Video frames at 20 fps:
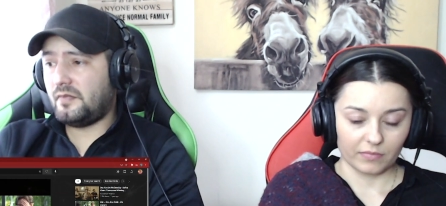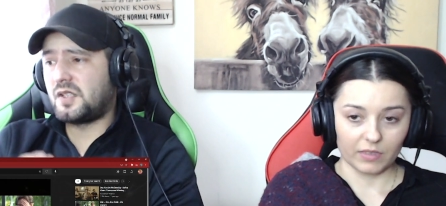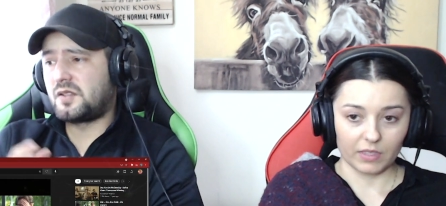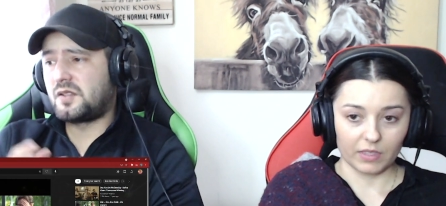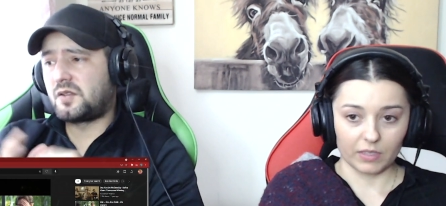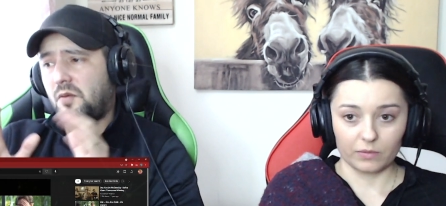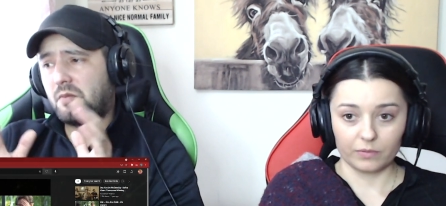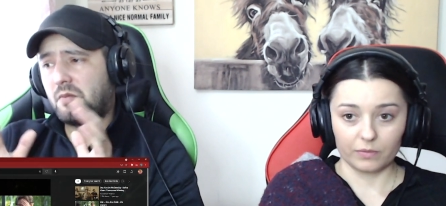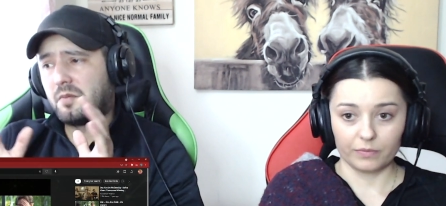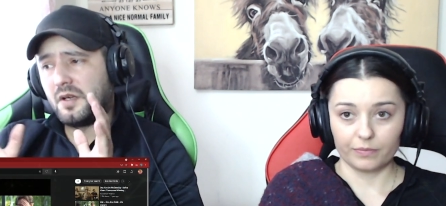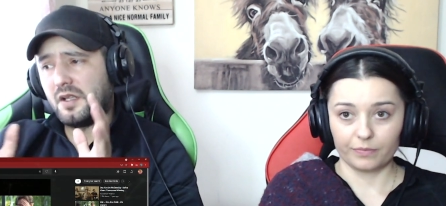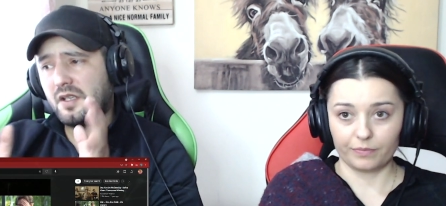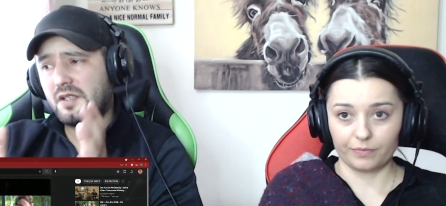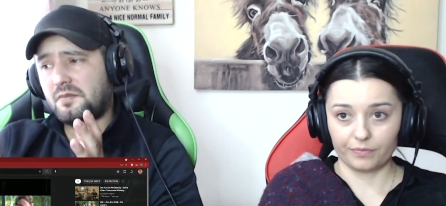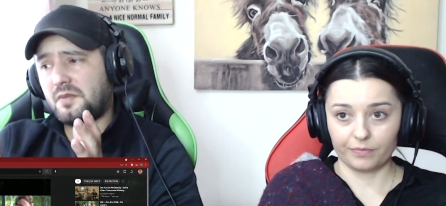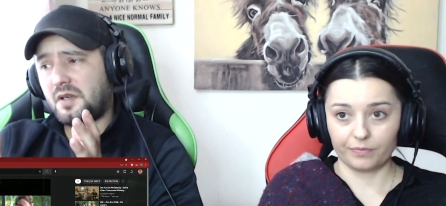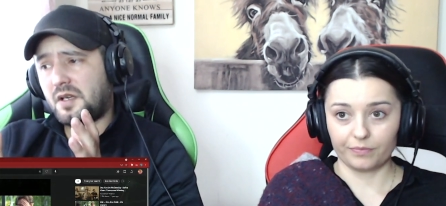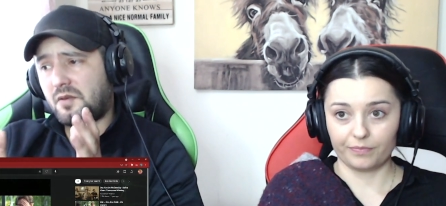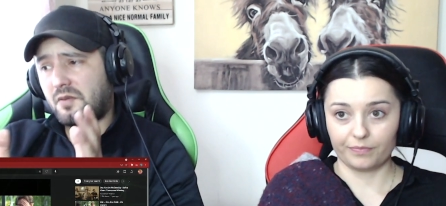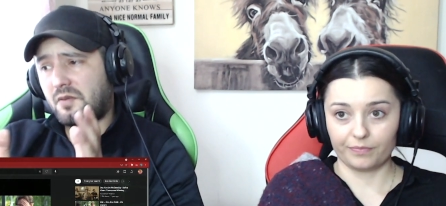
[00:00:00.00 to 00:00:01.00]
Speaker 1: So please
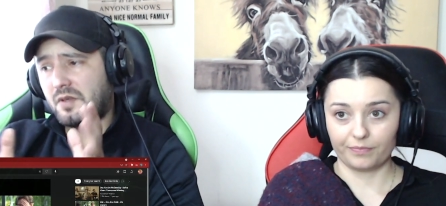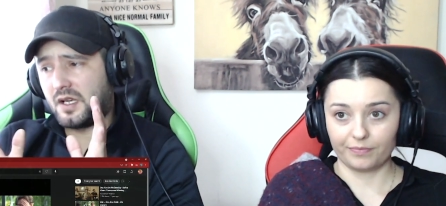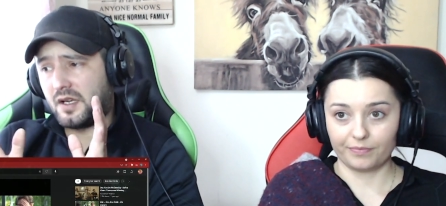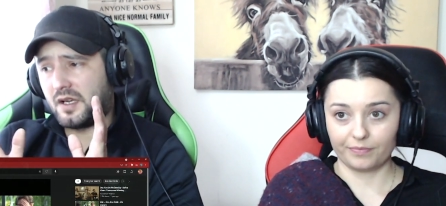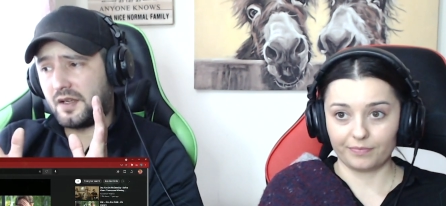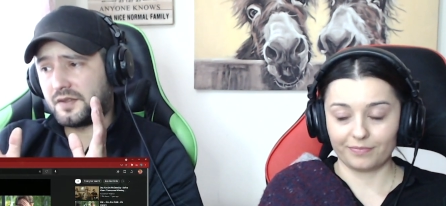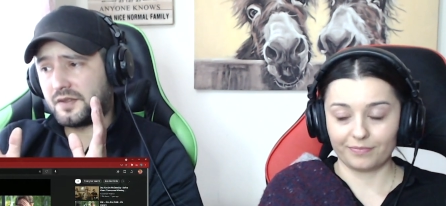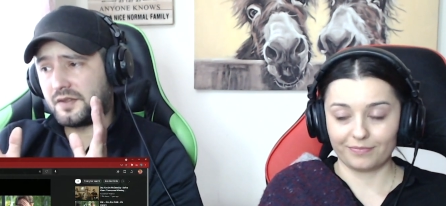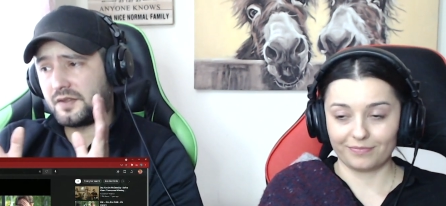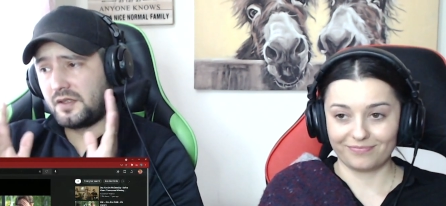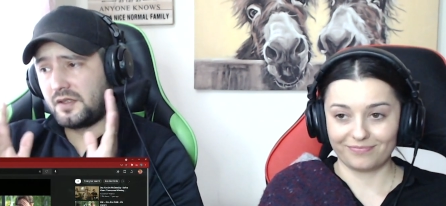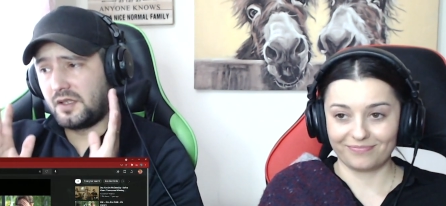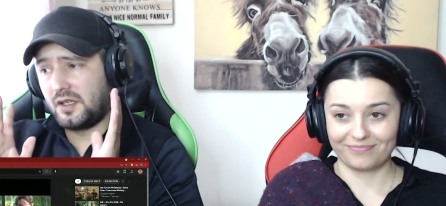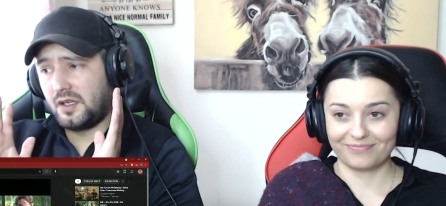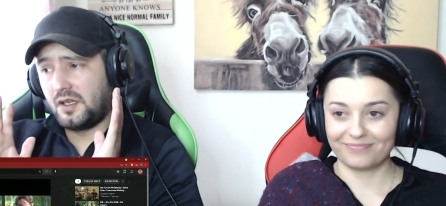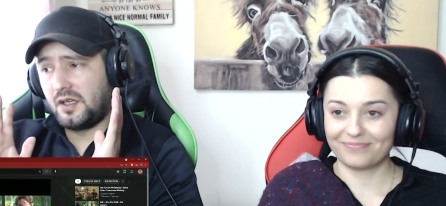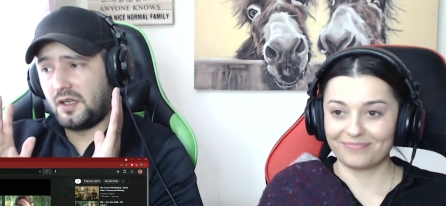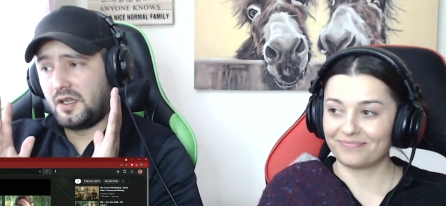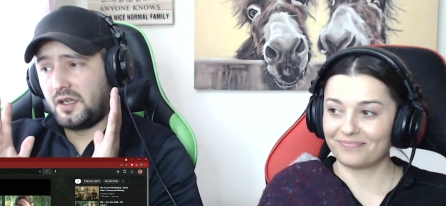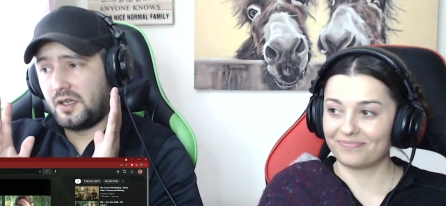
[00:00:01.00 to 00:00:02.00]
bear with us.
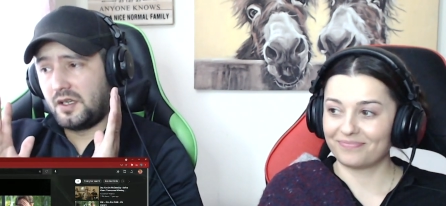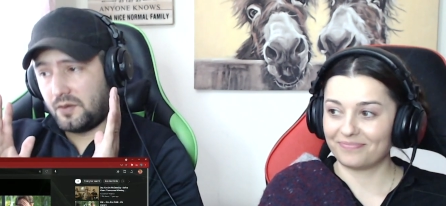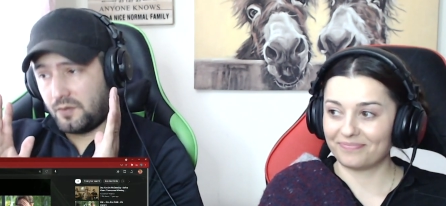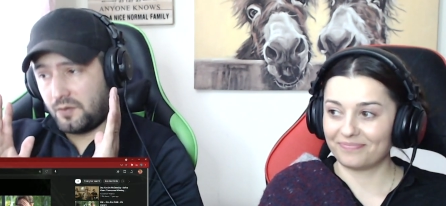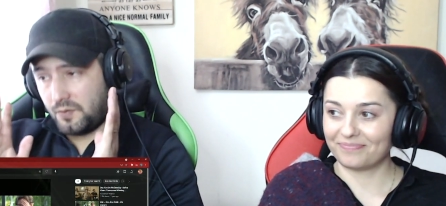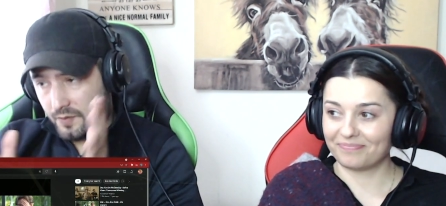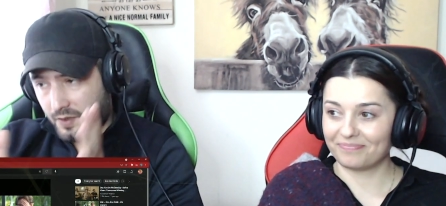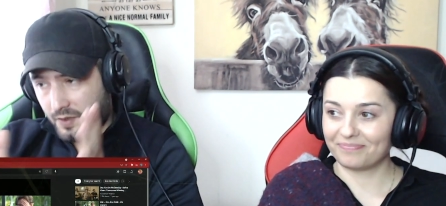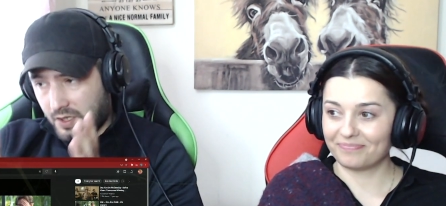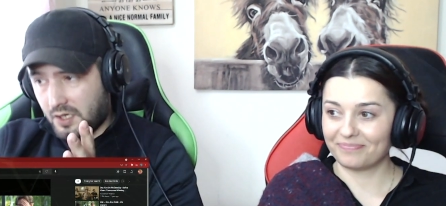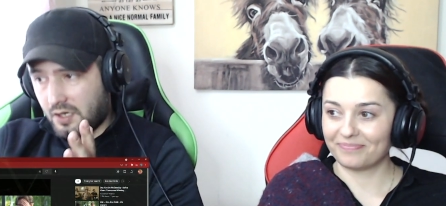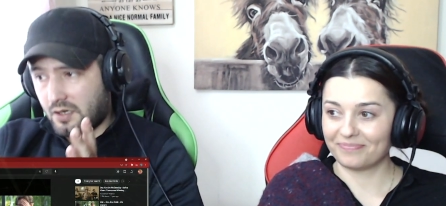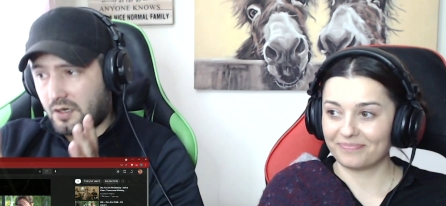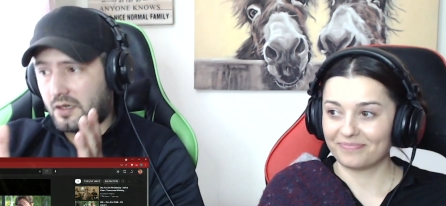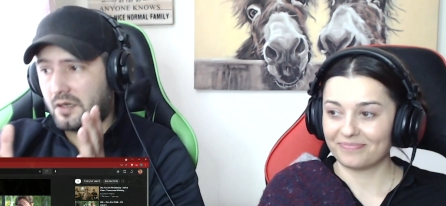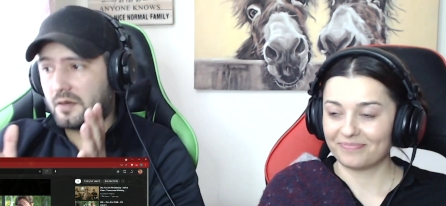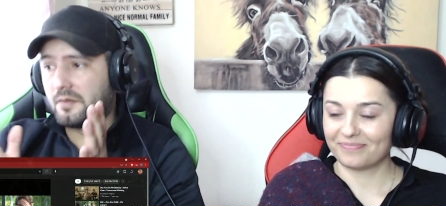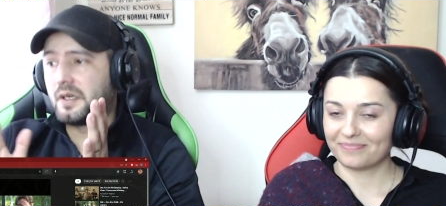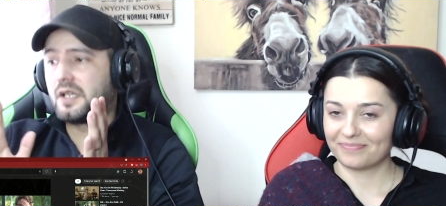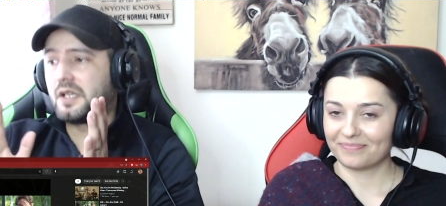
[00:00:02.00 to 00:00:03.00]
We
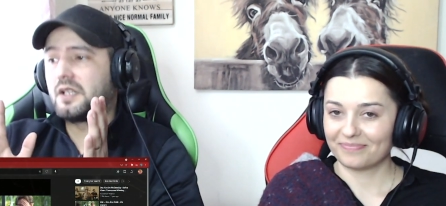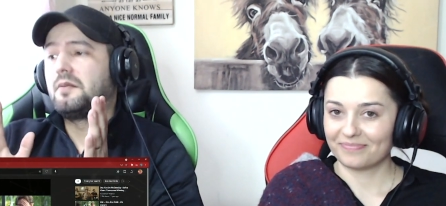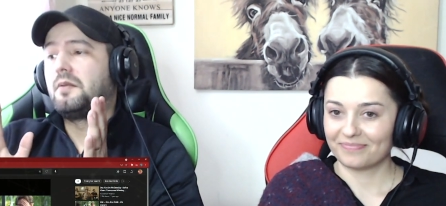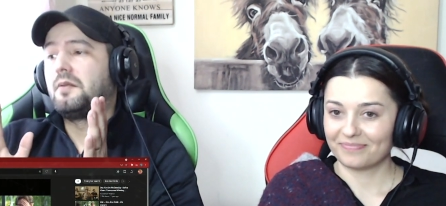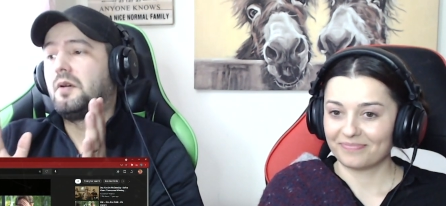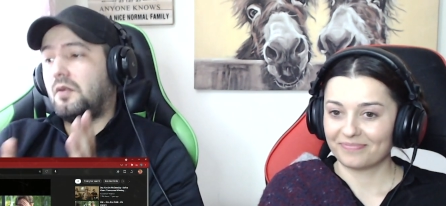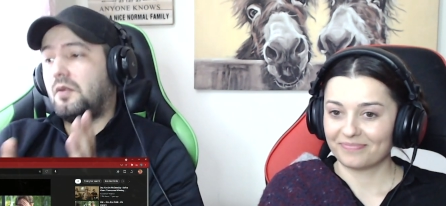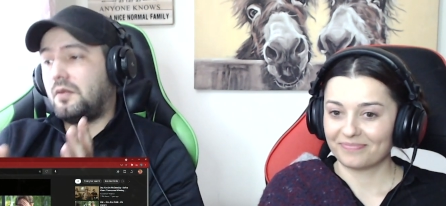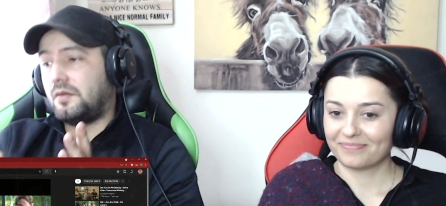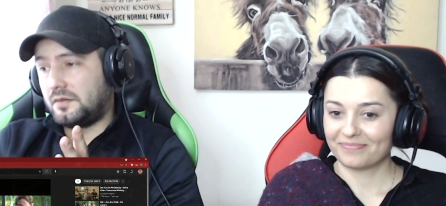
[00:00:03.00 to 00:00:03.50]
gonna make them all.